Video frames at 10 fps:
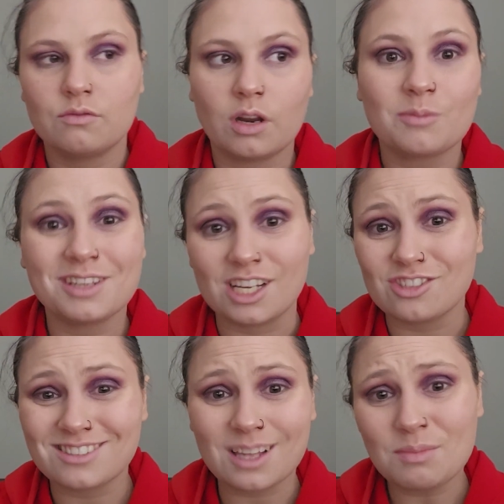
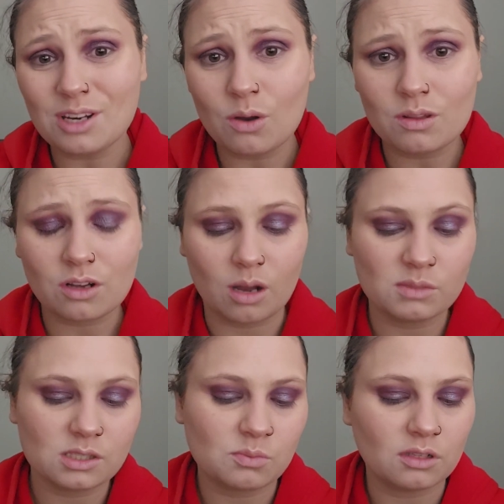recommendations, let me know in the
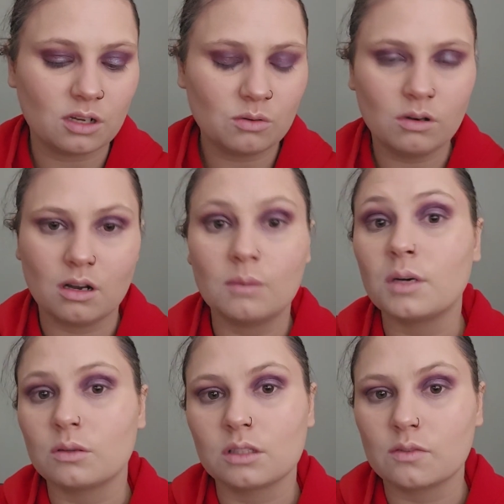comments below.
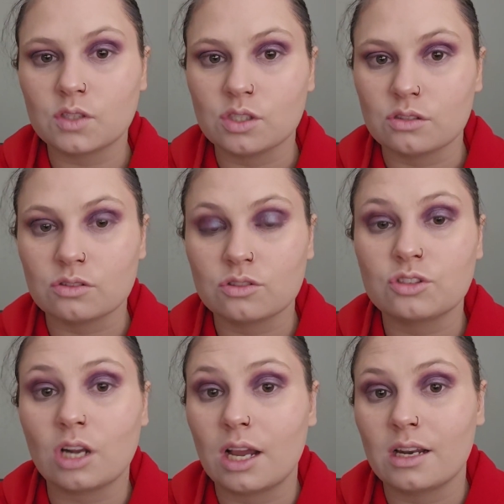I would love to
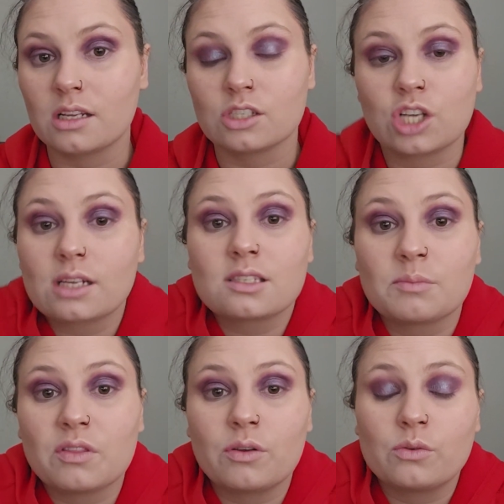try to check
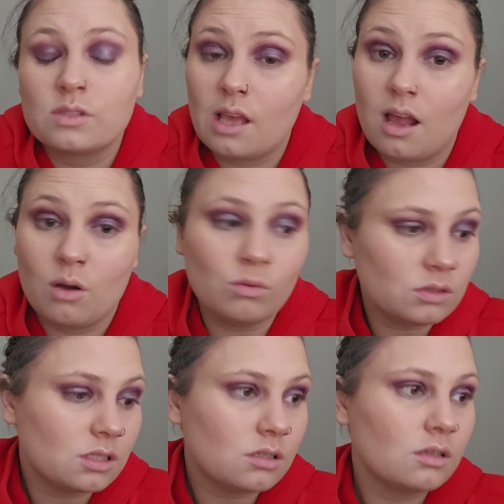some of those
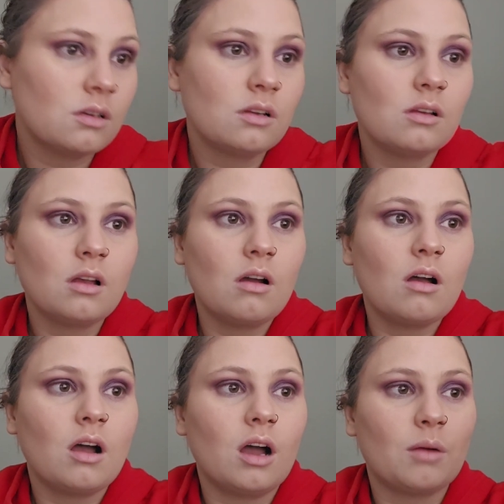out.
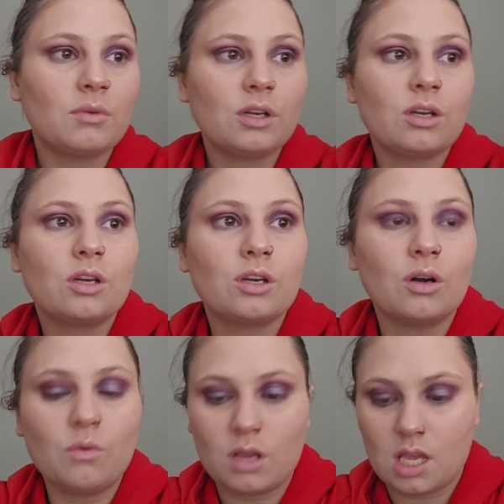I'm gonna
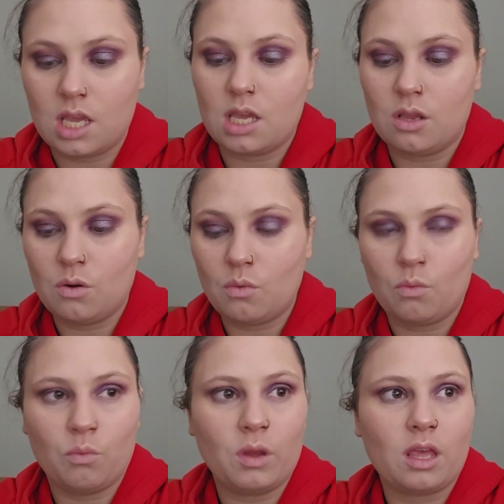go in
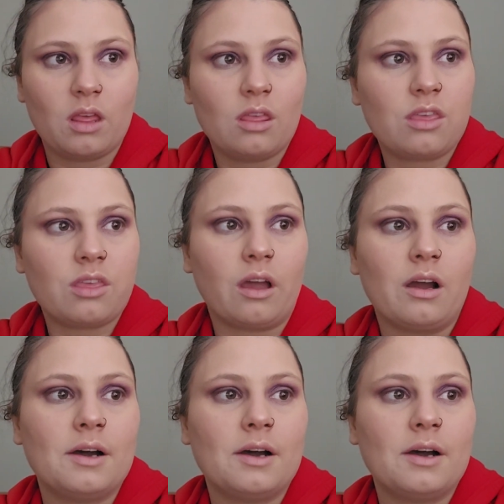with